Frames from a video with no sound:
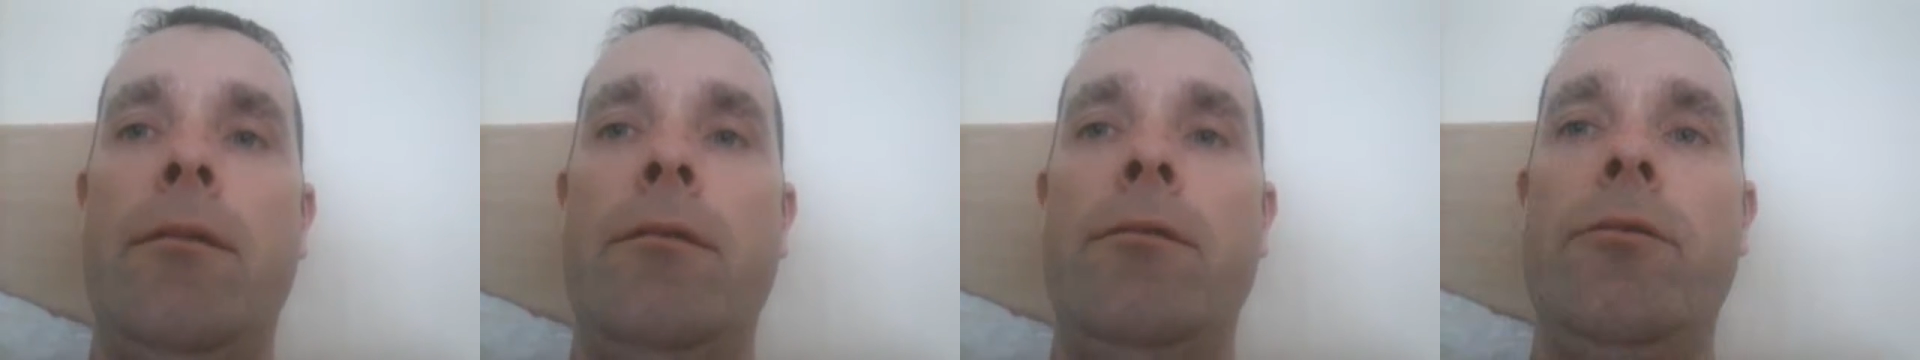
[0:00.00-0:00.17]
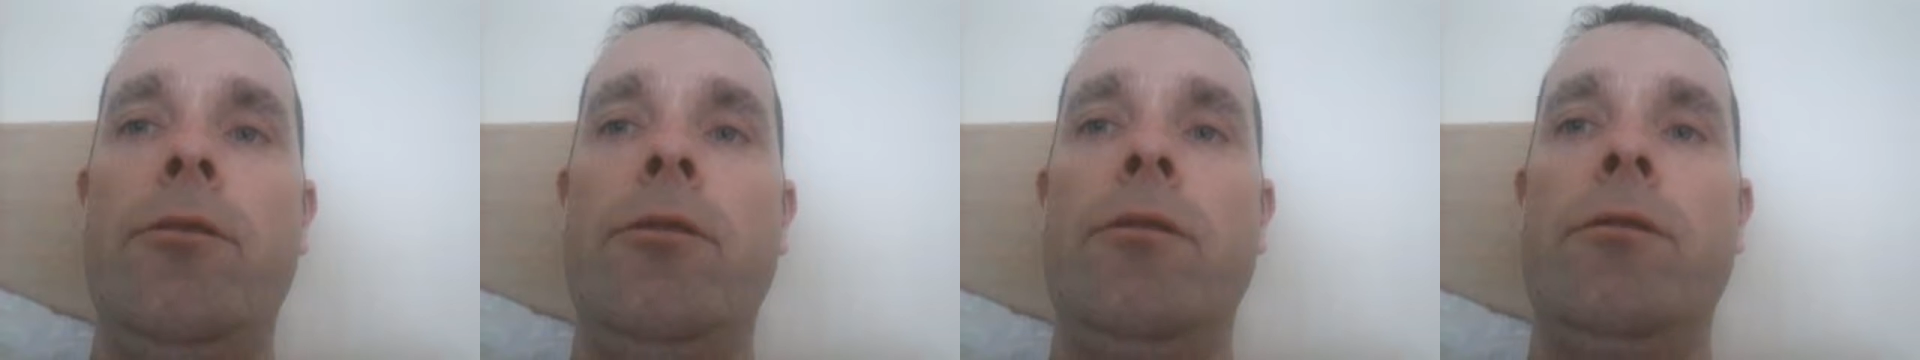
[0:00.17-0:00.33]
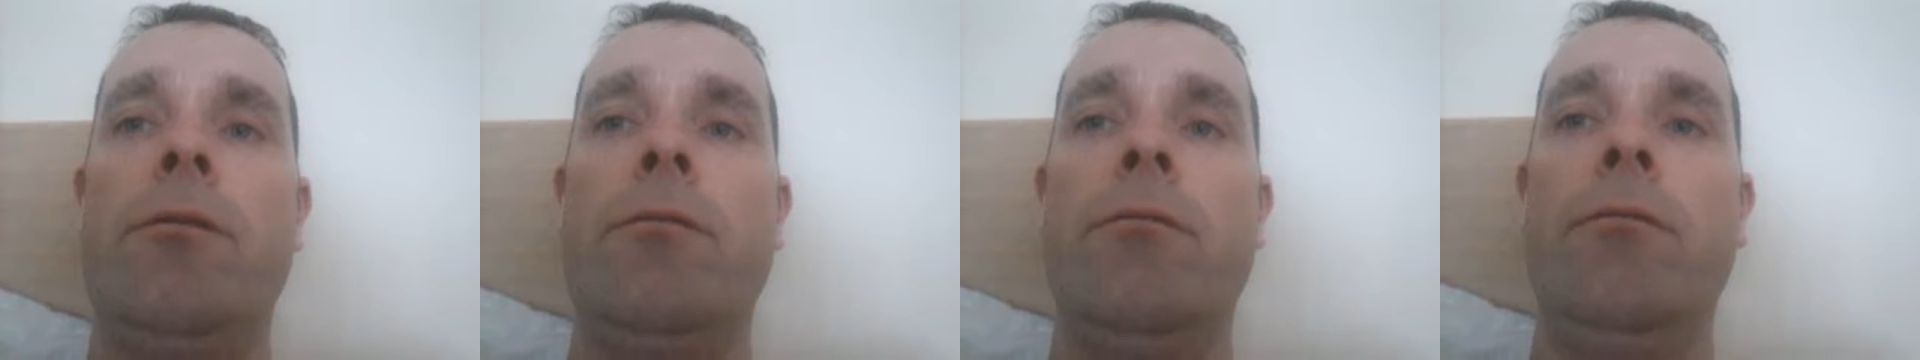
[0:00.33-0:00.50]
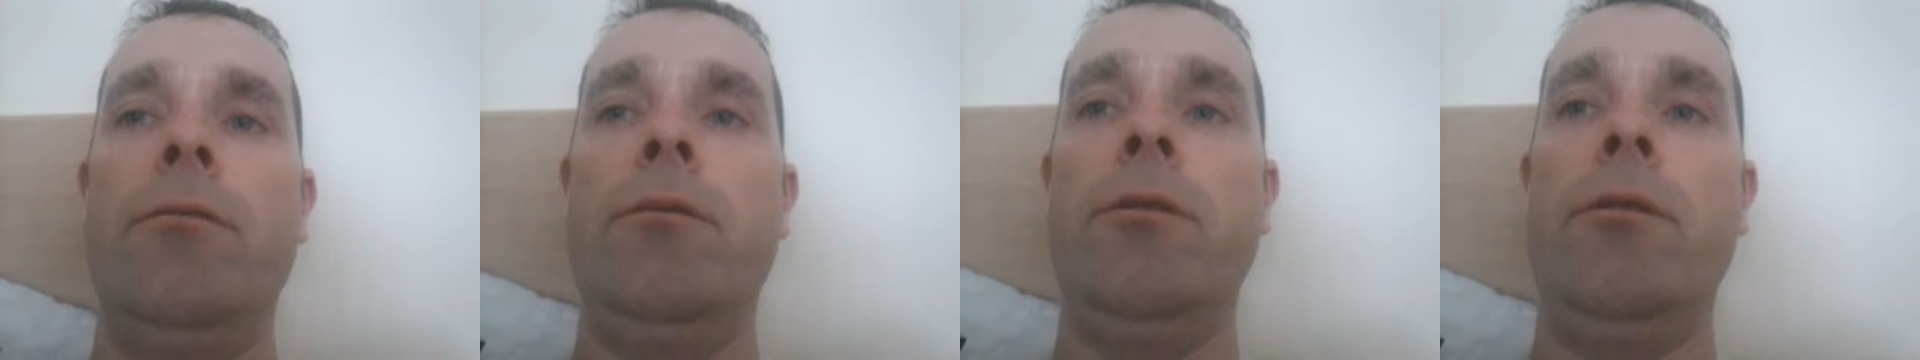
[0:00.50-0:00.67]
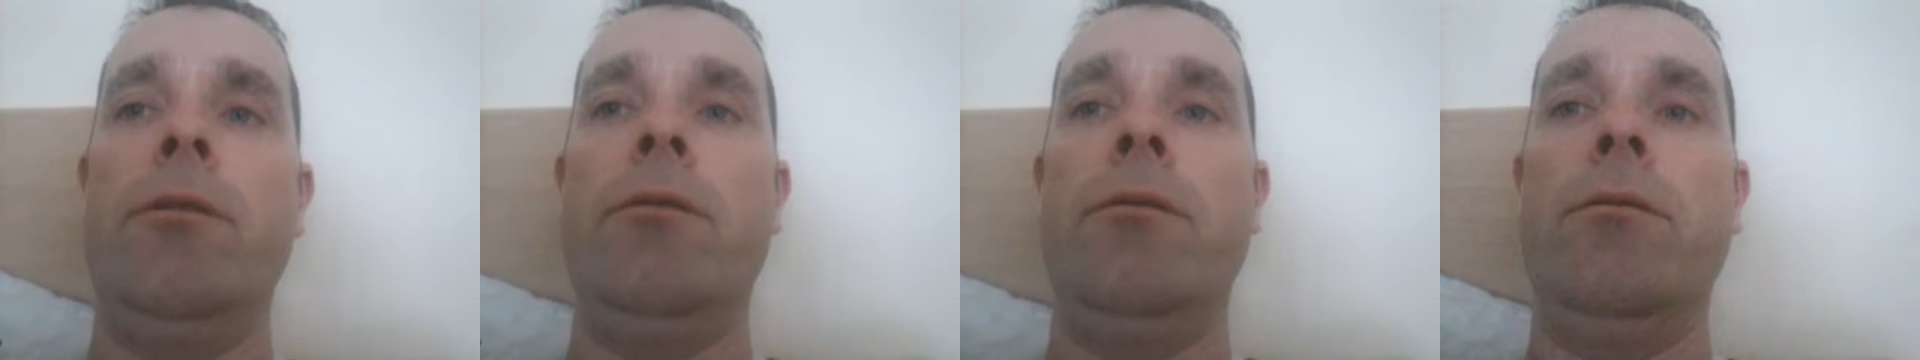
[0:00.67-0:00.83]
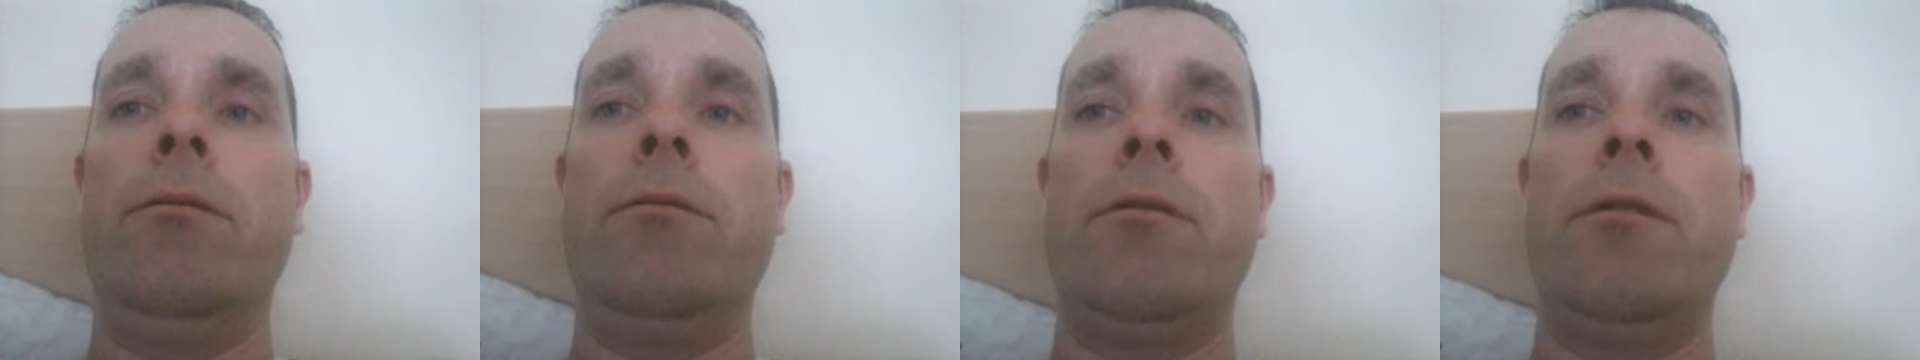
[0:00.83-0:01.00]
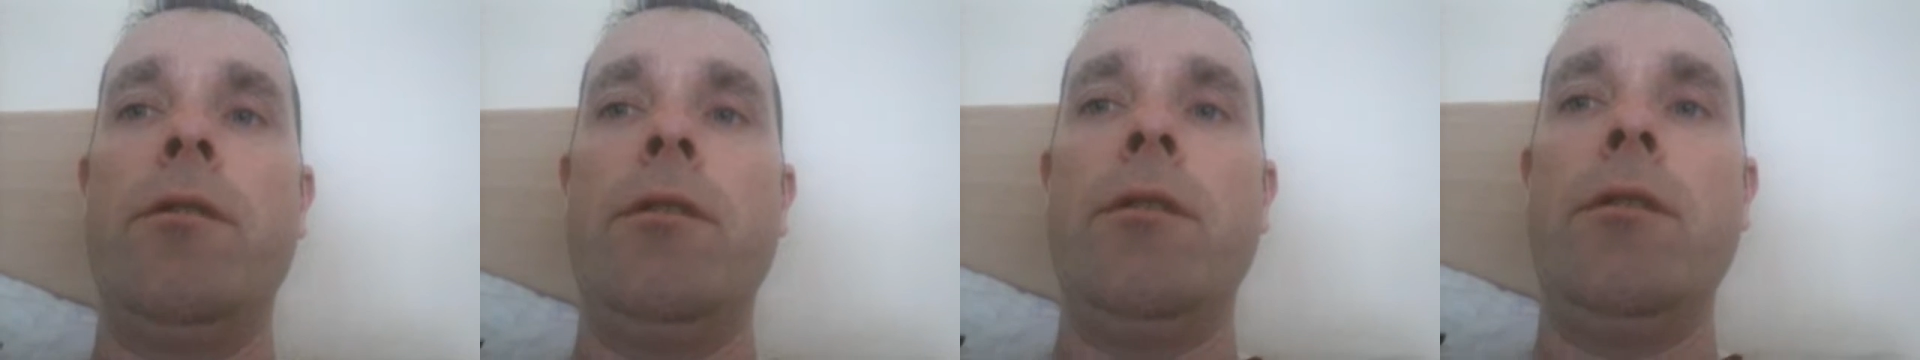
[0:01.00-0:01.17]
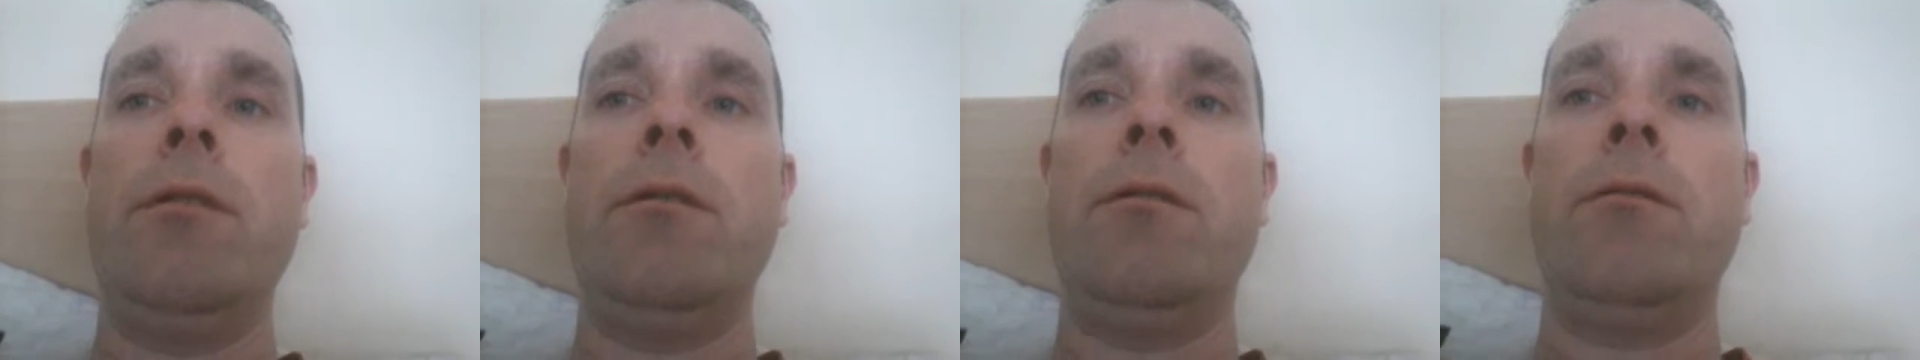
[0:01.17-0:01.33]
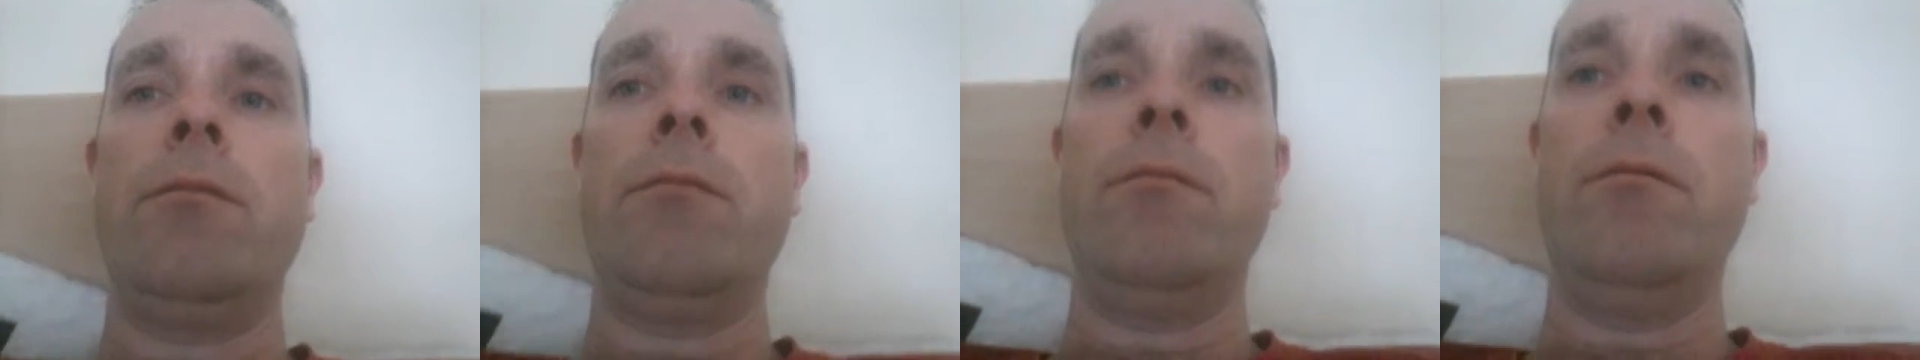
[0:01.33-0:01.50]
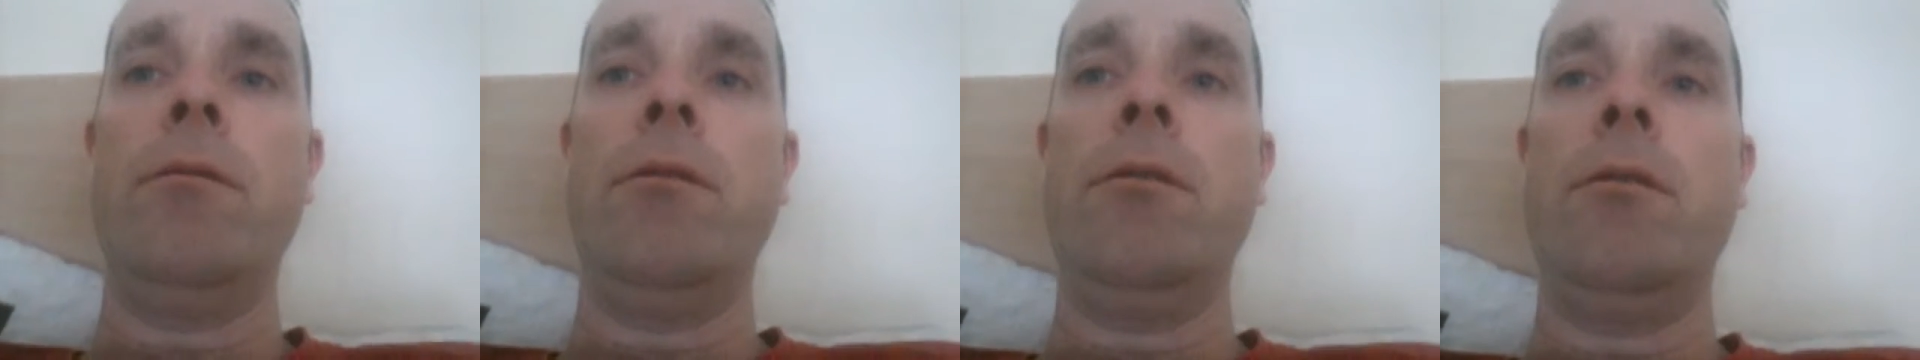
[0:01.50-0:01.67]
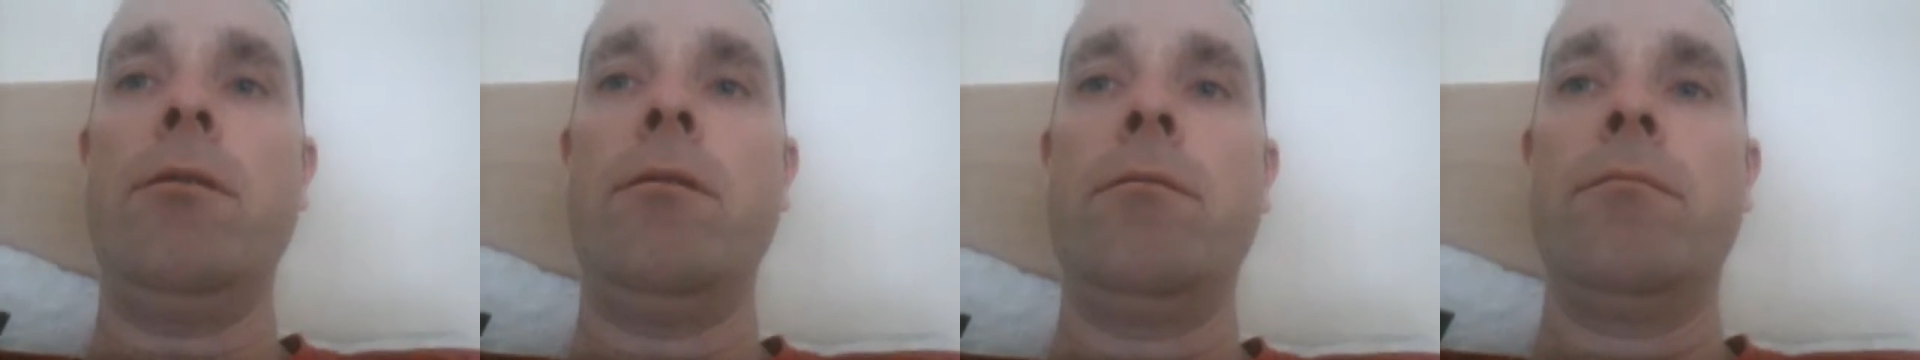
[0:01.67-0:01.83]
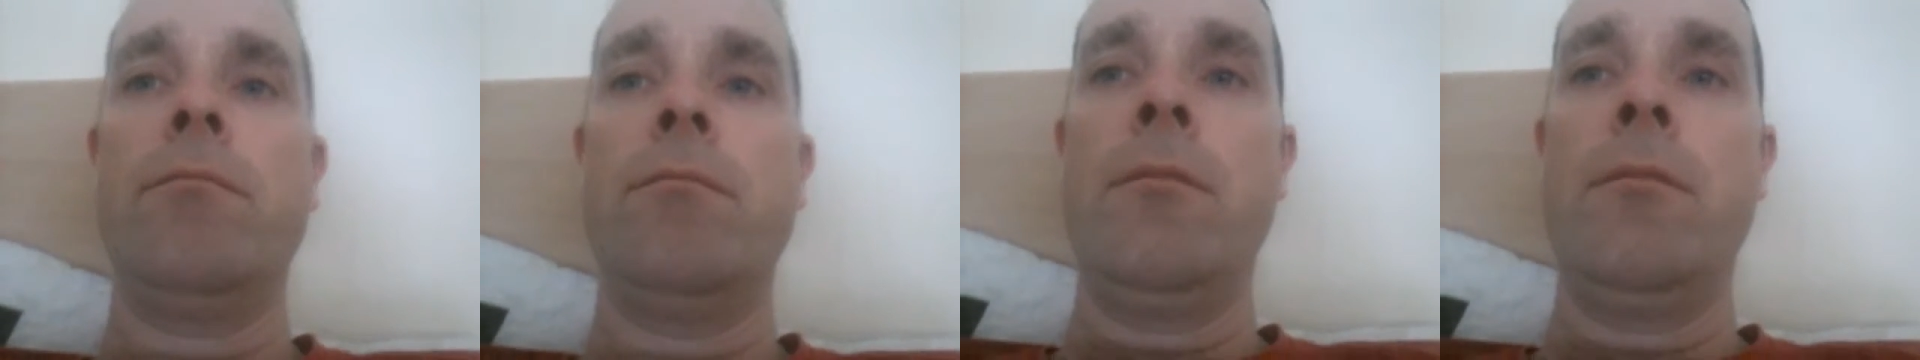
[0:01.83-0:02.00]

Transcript: Just one of those days where,